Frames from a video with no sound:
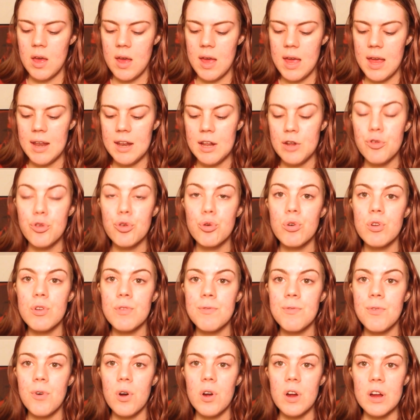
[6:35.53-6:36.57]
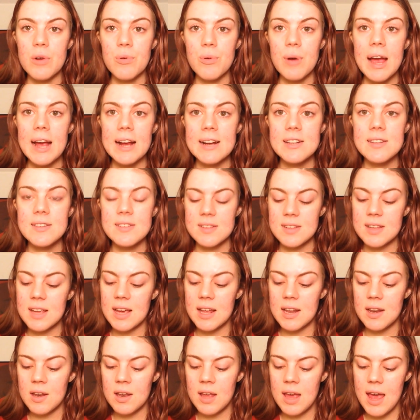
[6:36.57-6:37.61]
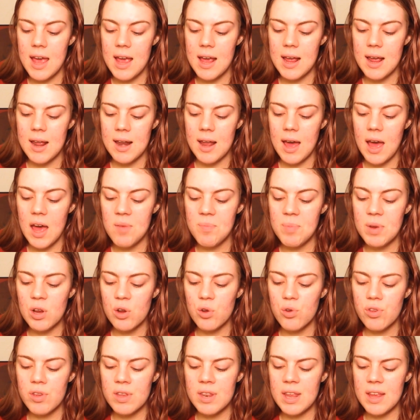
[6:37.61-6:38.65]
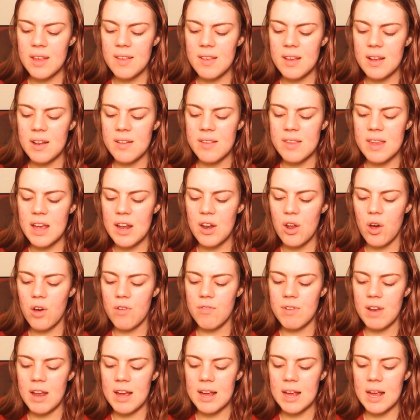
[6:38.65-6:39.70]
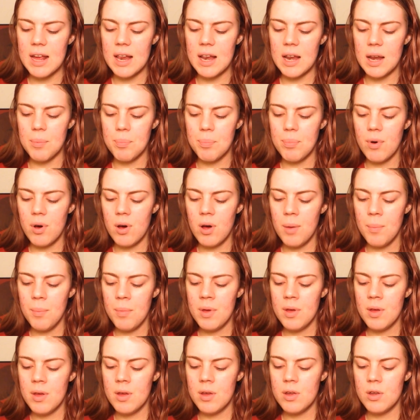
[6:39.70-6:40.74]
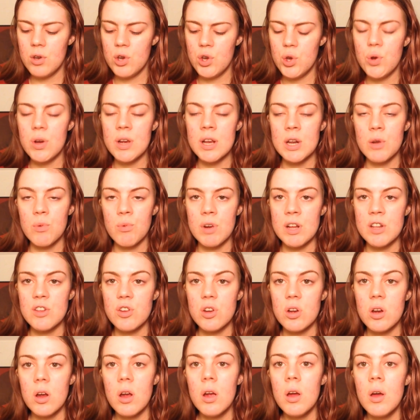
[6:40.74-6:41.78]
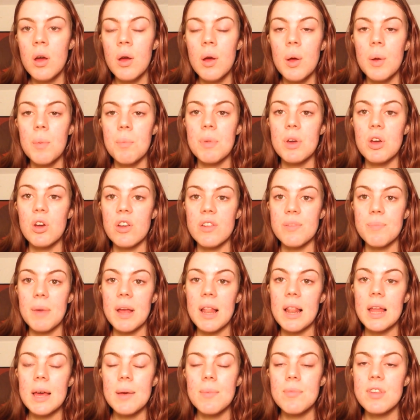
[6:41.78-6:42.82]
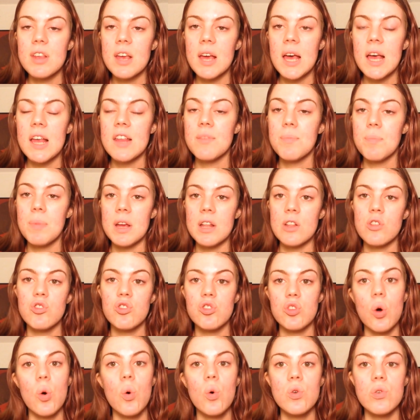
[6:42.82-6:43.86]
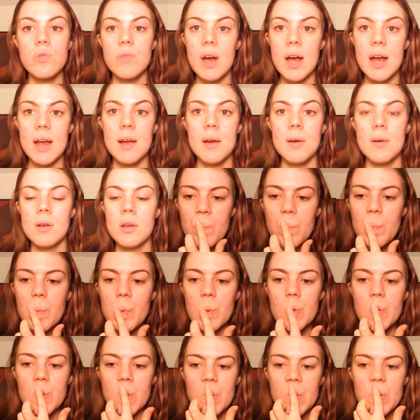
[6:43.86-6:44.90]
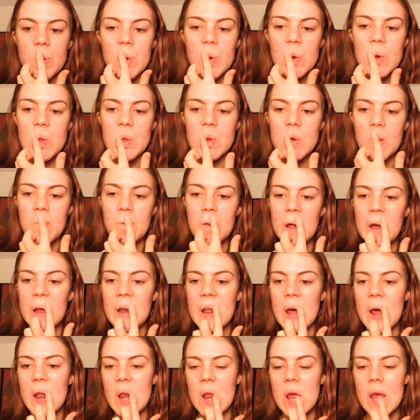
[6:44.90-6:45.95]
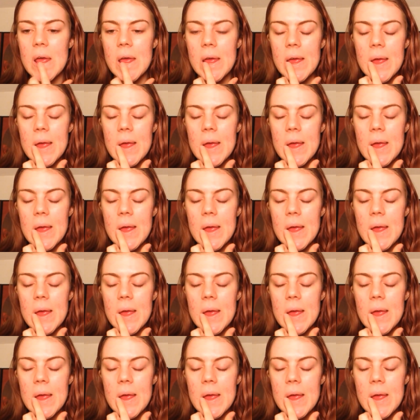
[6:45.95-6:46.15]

and it's good for cracked skin. And I've been using this instead of like a lip balm during the winter because my lips has been so dry. Just going to apply that.